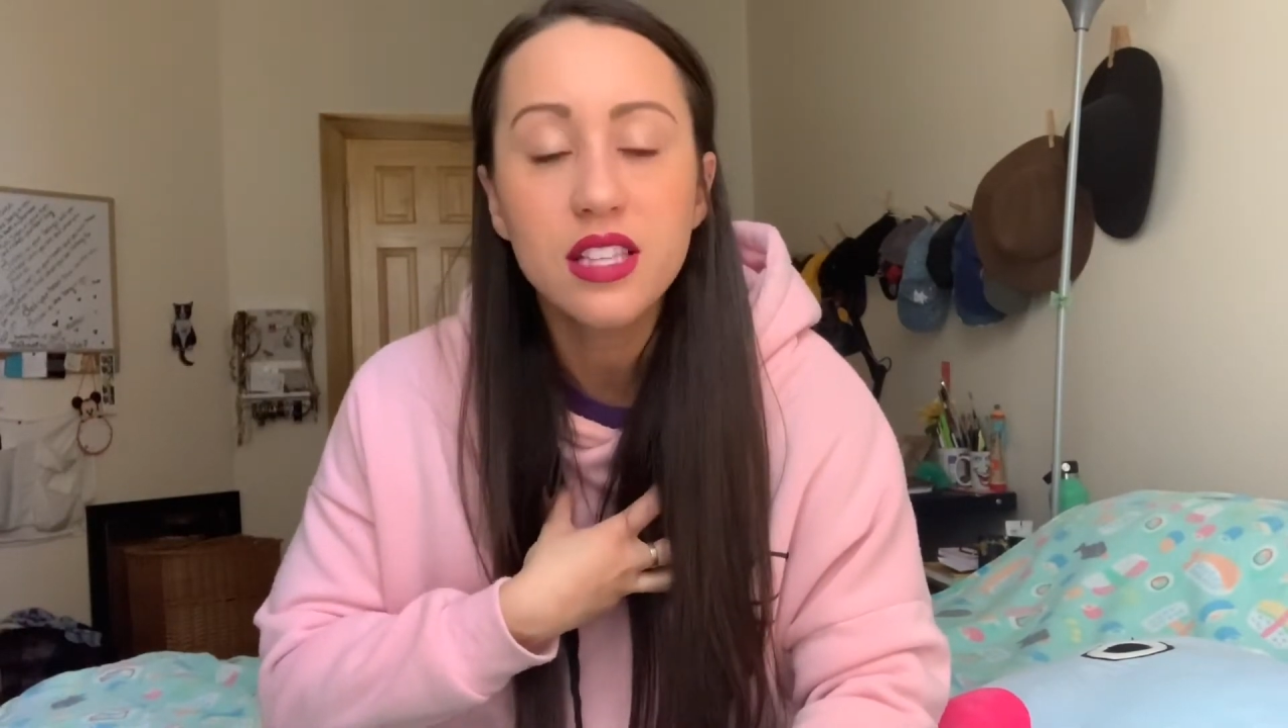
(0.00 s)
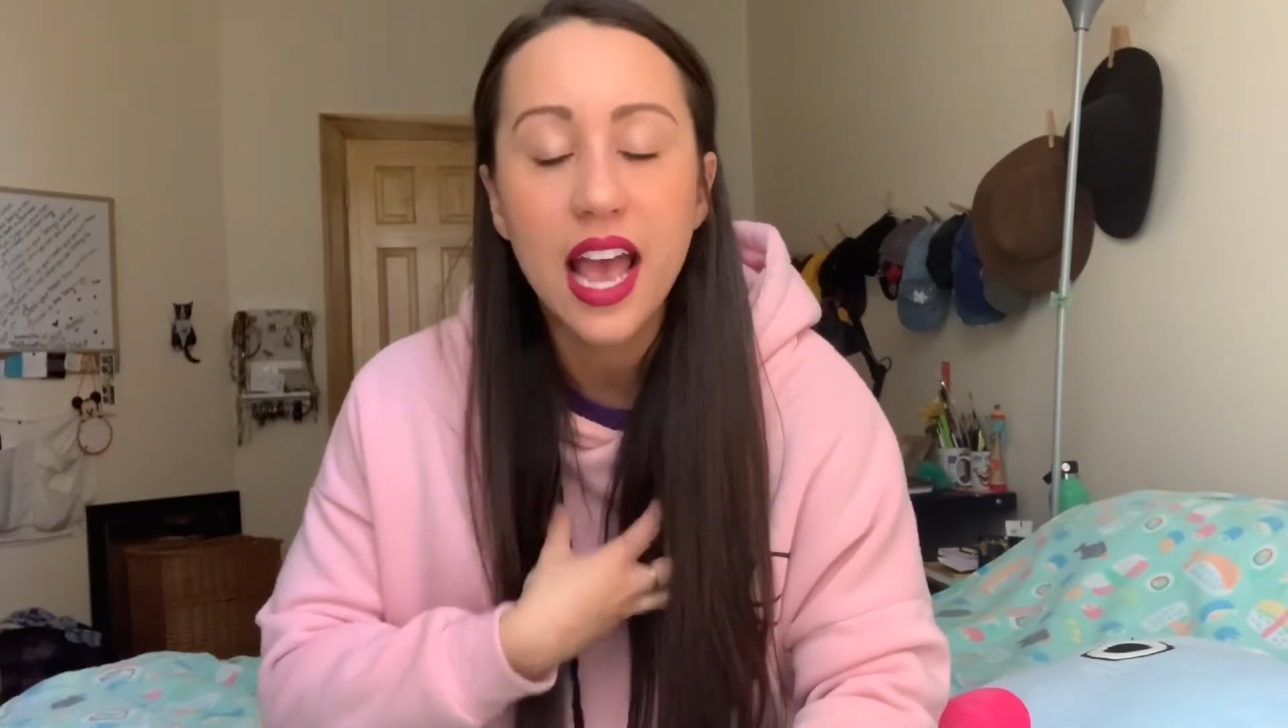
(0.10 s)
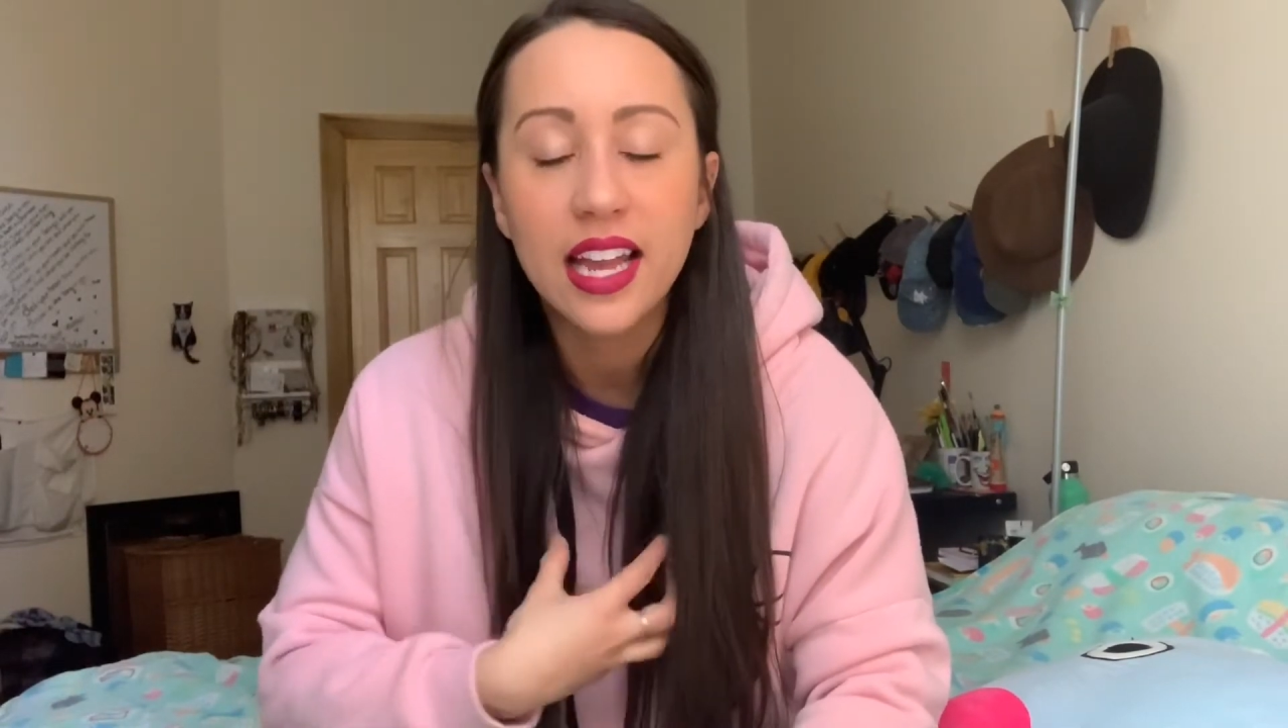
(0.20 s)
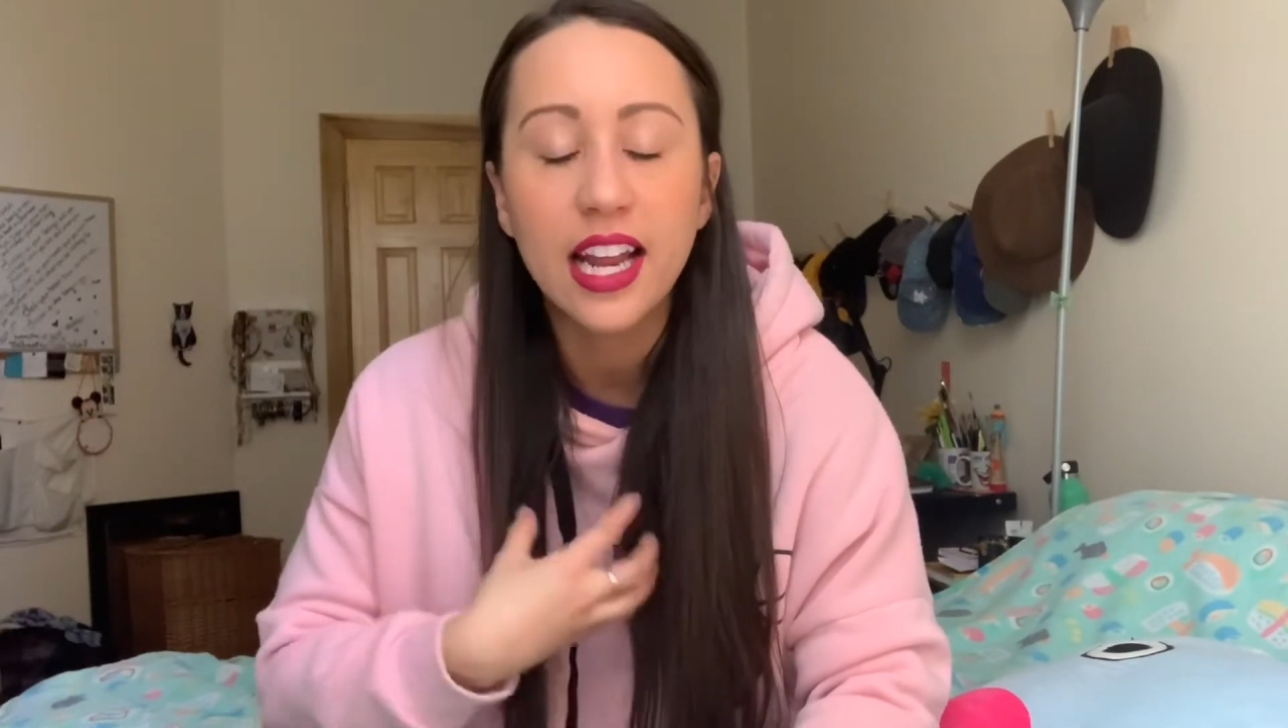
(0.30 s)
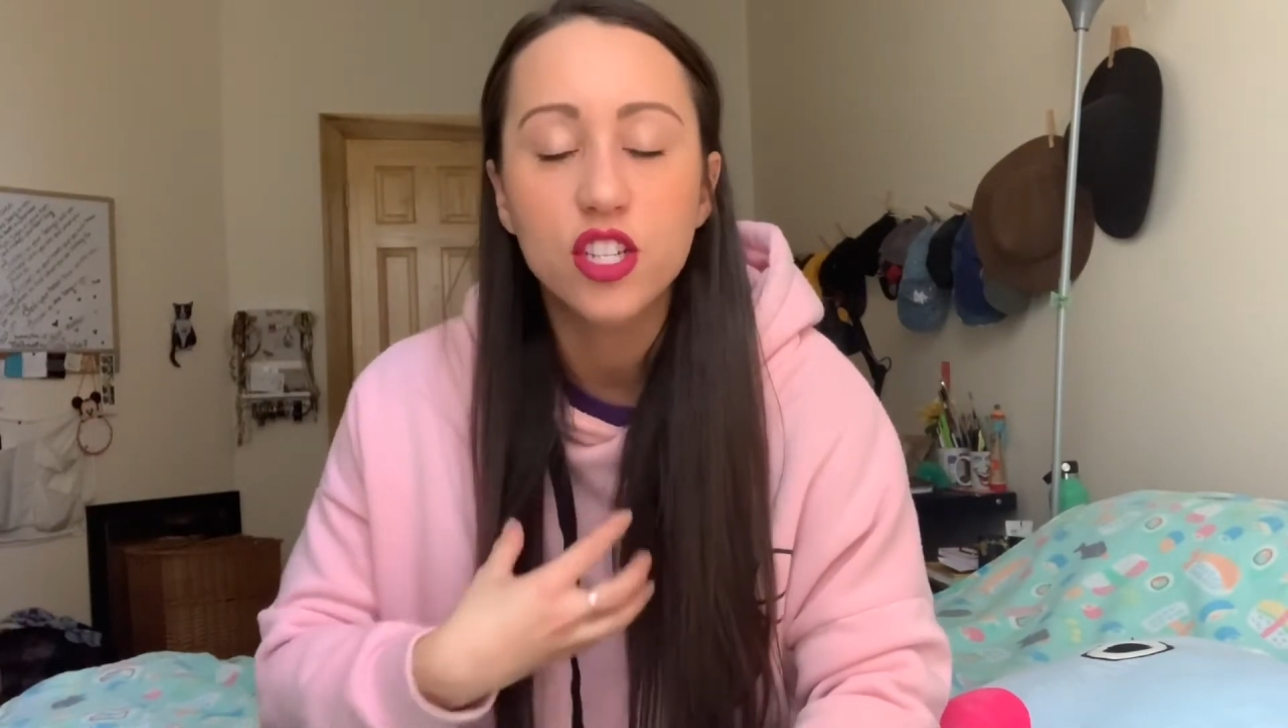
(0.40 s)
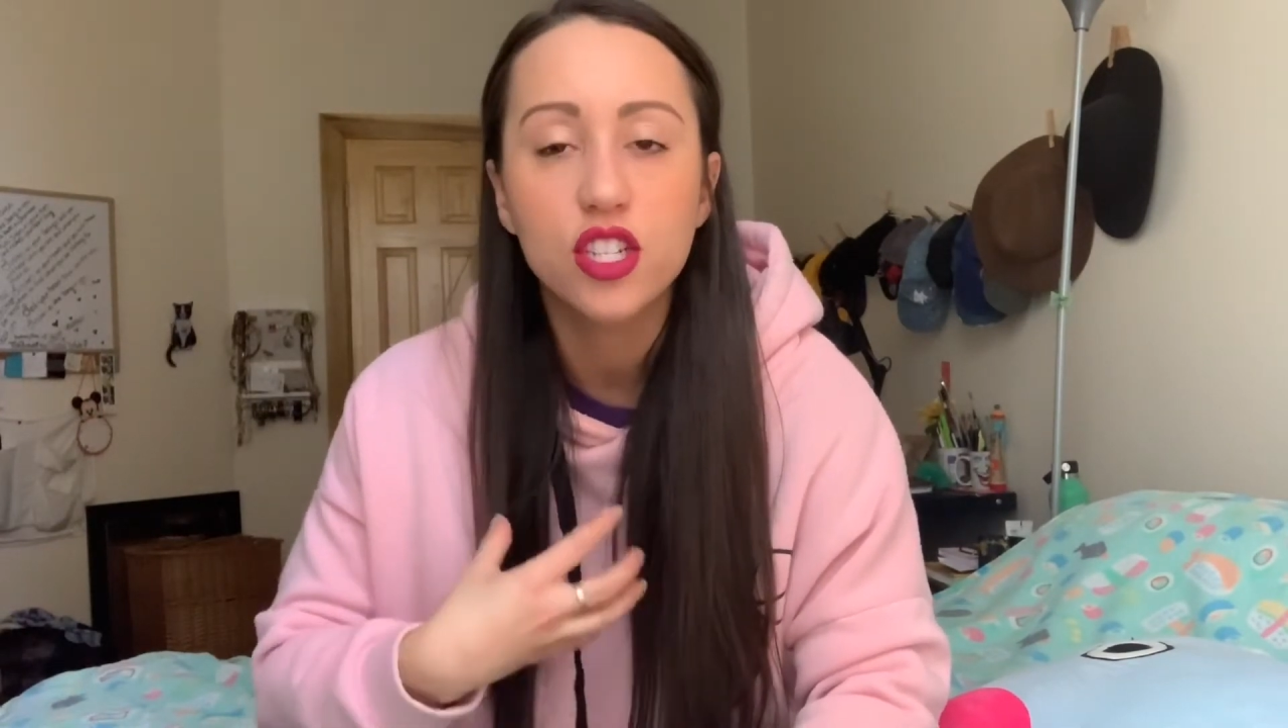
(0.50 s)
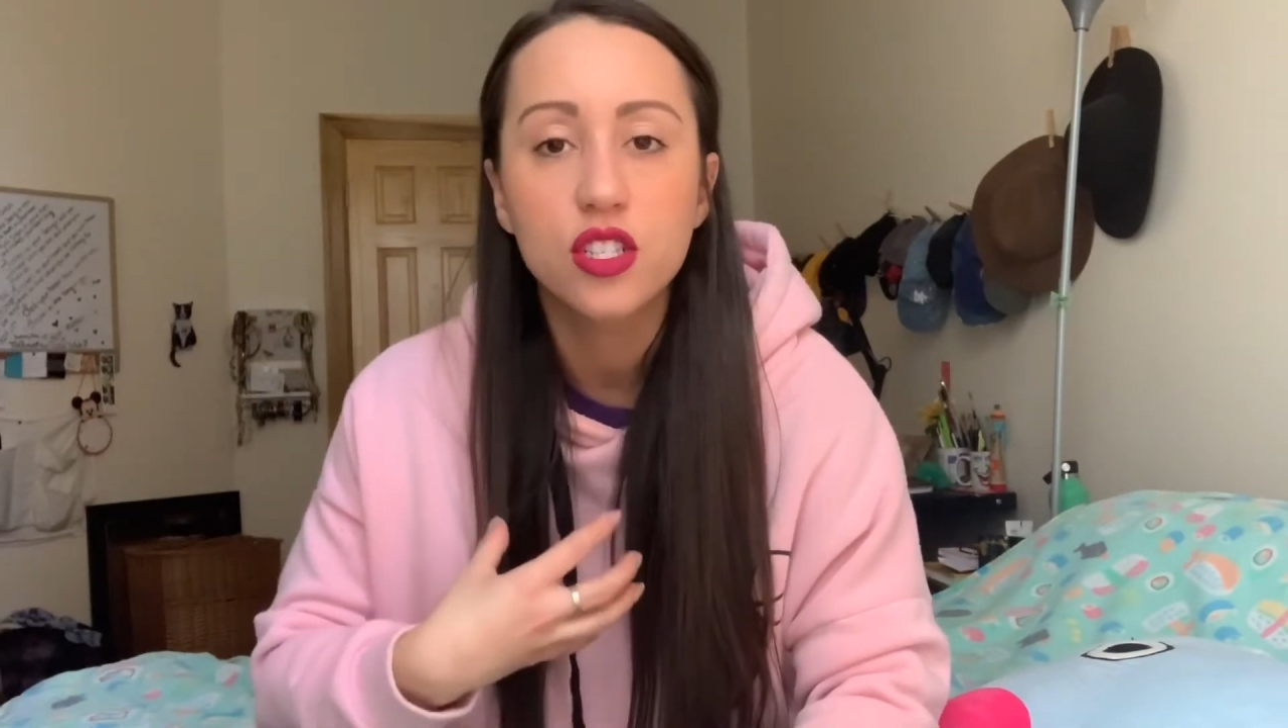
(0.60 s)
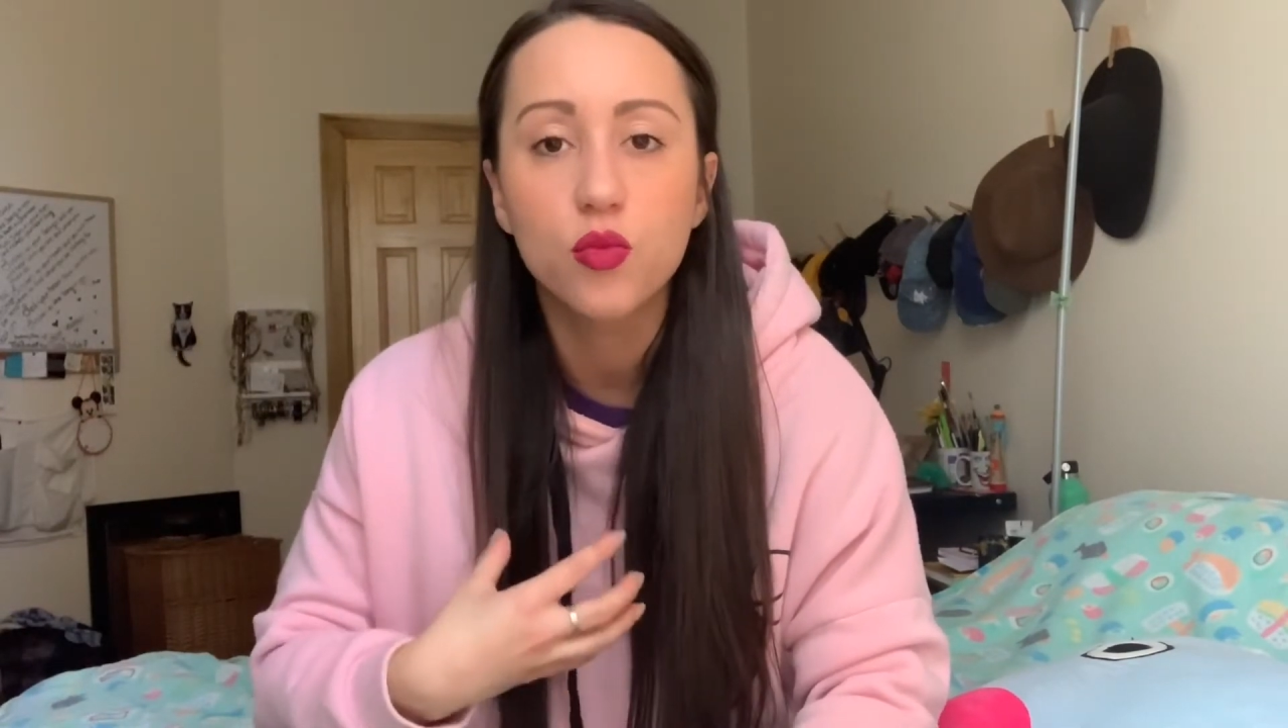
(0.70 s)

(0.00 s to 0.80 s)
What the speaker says: and I just